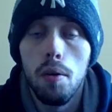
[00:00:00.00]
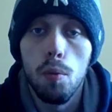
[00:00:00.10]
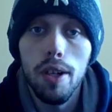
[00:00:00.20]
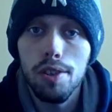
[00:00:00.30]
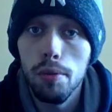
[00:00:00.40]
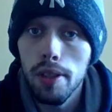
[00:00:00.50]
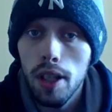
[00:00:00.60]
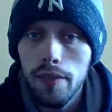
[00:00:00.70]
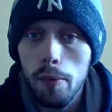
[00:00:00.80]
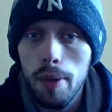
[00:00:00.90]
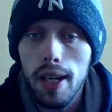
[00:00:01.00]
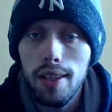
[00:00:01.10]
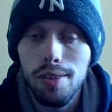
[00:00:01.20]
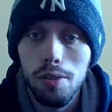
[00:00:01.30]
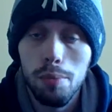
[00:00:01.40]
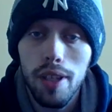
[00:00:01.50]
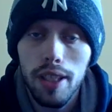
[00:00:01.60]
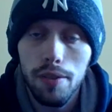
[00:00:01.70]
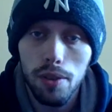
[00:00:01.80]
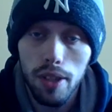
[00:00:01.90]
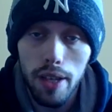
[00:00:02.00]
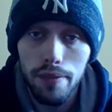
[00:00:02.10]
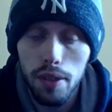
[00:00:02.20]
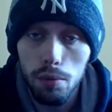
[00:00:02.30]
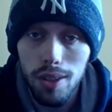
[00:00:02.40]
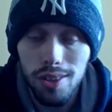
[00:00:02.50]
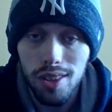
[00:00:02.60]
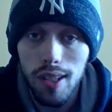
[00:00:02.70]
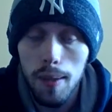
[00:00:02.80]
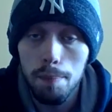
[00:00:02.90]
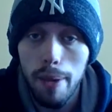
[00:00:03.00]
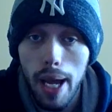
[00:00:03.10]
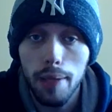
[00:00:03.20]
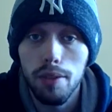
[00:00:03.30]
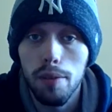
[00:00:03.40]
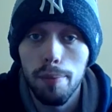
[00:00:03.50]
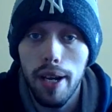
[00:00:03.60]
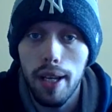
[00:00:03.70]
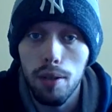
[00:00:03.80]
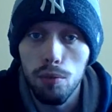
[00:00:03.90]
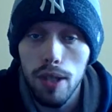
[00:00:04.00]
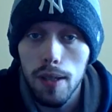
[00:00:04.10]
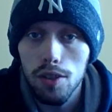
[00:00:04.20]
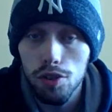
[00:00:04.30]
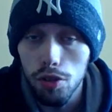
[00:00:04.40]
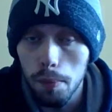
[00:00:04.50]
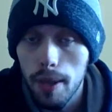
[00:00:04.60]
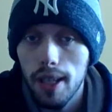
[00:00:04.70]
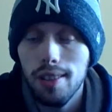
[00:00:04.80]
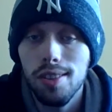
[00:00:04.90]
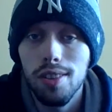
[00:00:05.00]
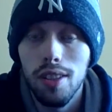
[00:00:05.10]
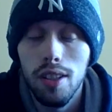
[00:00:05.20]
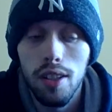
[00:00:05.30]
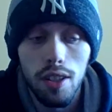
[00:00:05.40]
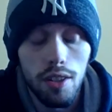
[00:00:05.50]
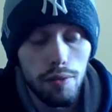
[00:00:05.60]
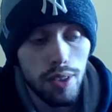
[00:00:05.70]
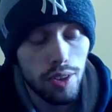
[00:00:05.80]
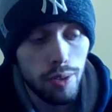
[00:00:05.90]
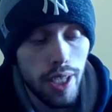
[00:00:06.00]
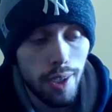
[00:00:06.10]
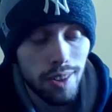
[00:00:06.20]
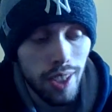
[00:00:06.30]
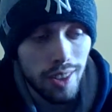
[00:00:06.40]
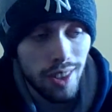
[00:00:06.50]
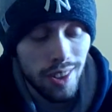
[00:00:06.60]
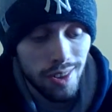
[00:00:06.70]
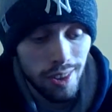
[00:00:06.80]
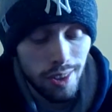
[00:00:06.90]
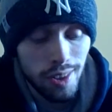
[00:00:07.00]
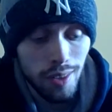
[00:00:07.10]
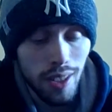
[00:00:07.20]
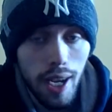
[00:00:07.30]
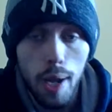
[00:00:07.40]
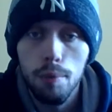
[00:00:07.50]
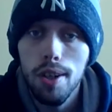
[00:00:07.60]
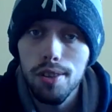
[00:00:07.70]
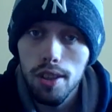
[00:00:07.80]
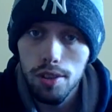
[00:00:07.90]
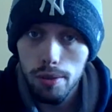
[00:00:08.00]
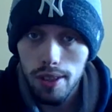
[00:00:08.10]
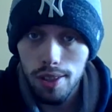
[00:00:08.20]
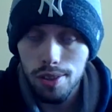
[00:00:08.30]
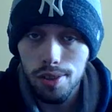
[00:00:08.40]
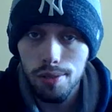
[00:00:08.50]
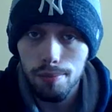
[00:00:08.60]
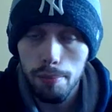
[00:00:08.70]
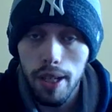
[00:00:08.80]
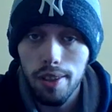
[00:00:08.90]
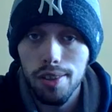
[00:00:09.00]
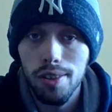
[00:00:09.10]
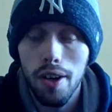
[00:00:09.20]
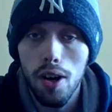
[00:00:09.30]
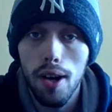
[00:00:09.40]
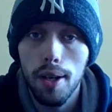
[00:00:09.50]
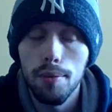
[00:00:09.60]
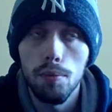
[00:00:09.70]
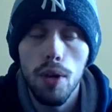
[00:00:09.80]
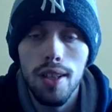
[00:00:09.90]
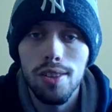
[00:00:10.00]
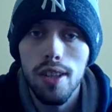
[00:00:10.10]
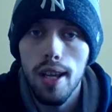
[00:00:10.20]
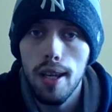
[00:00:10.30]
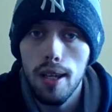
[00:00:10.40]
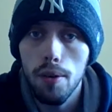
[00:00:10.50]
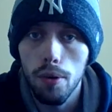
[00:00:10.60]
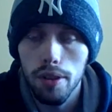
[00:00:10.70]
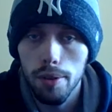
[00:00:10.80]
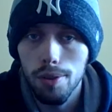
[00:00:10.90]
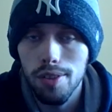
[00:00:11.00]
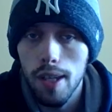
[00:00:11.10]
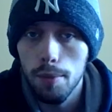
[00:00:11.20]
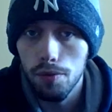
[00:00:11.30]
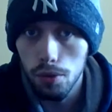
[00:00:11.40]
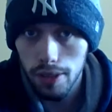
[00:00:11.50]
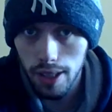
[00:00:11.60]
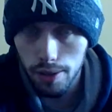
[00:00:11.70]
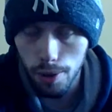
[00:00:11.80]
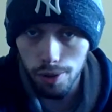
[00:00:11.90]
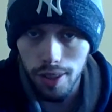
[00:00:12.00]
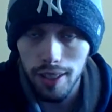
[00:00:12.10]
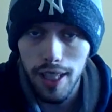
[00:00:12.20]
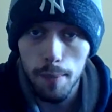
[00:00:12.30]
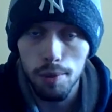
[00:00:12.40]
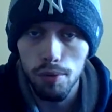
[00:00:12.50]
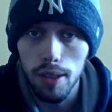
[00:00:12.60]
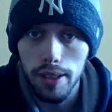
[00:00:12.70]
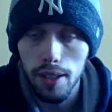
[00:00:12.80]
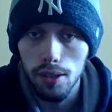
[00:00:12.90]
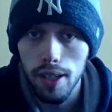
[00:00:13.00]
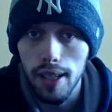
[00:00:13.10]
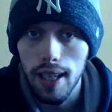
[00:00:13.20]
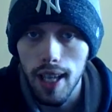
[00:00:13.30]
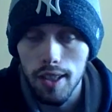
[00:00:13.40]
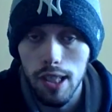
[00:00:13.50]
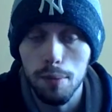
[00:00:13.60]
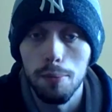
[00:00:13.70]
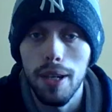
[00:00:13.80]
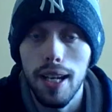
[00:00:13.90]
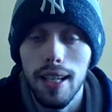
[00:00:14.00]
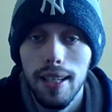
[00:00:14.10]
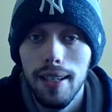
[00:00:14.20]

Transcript: What is going on, everybody? Super Yankee for Life here once again, back with my week 2 picks for the 2019 season. I was going to do these picks on Wednesday or Thursday before the Thursday night game between Carolina and Tampa Bay,